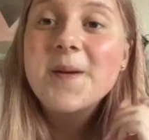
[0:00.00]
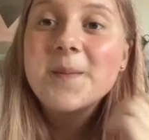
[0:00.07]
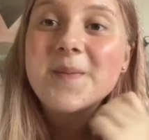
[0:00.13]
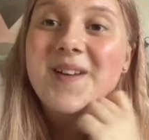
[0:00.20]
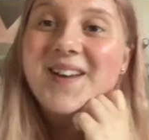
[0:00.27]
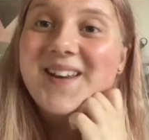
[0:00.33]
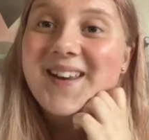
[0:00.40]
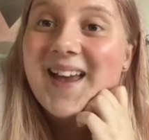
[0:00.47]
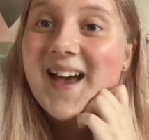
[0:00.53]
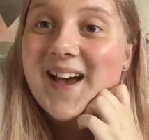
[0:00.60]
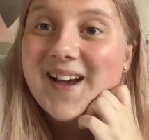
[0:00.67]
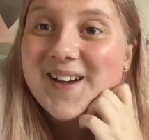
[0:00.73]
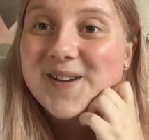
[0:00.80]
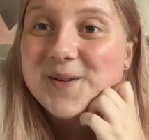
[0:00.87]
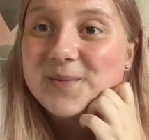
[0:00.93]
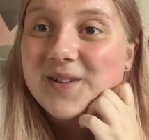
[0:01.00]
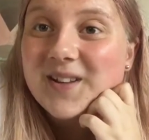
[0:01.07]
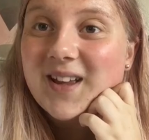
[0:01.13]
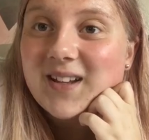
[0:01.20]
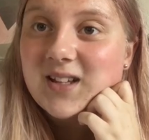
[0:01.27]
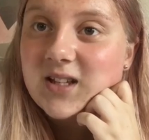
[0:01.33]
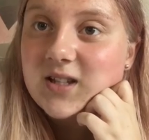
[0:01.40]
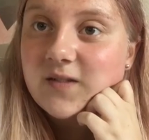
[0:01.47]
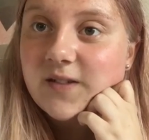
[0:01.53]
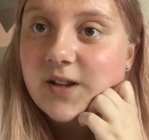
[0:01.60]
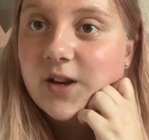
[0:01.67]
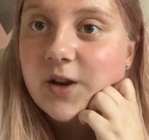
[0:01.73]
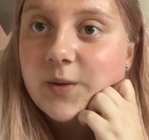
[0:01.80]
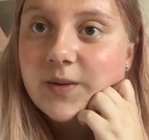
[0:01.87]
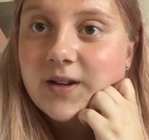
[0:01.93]
But yeah, I hope you liked this
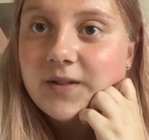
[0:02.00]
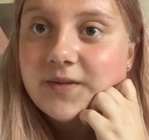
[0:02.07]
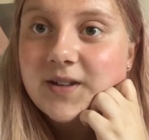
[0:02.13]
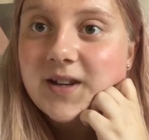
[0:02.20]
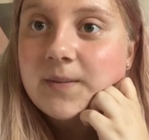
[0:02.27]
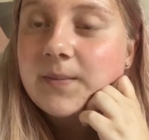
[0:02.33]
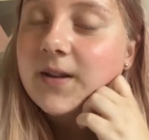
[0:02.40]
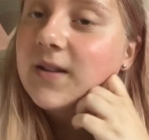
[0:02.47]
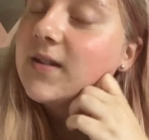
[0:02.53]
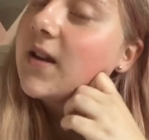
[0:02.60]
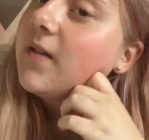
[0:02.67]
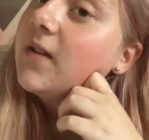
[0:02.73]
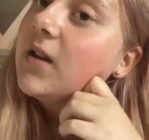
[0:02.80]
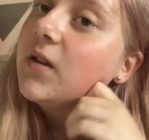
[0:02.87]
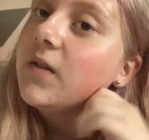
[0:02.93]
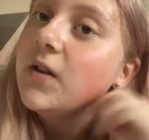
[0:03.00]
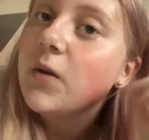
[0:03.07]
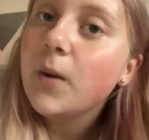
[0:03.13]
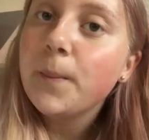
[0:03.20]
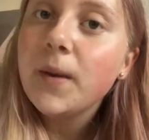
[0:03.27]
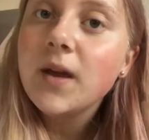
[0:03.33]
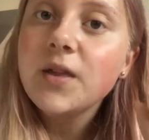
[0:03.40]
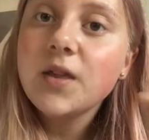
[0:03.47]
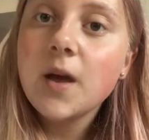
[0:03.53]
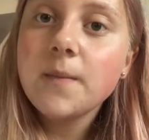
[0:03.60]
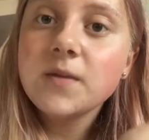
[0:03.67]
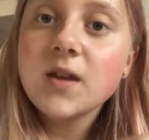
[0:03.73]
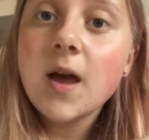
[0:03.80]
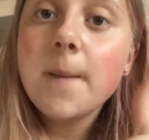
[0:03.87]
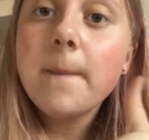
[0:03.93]
video, and if you did, please give this video a big
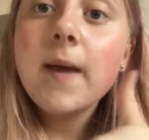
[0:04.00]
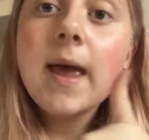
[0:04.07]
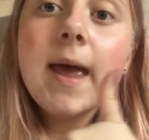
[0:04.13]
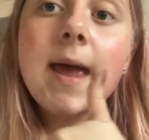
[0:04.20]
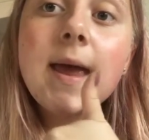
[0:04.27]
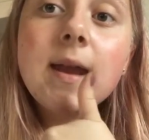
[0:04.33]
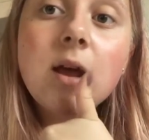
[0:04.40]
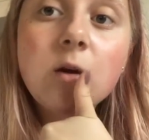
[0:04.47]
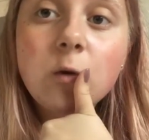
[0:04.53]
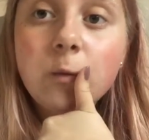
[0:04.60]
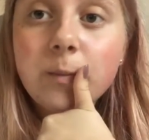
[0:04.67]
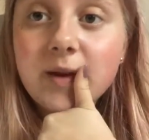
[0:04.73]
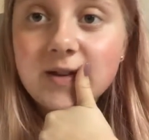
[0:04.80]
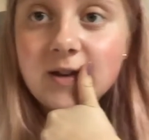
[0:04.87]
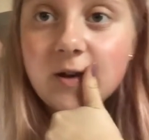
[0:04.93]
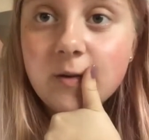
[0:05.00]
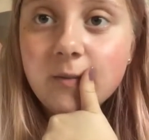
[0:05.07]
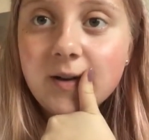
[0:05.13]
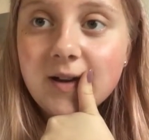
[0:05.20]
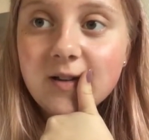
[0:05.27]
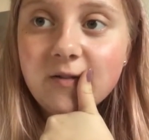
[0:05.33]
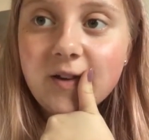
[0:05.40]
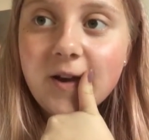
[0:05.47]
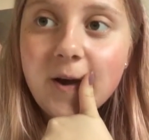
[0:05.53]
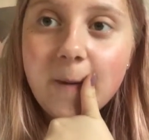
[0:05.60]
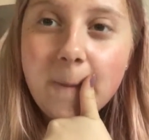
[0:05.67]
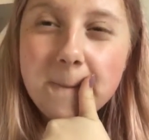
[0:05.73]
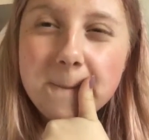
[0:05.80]
thumbs up, and I hope I see you in my next video.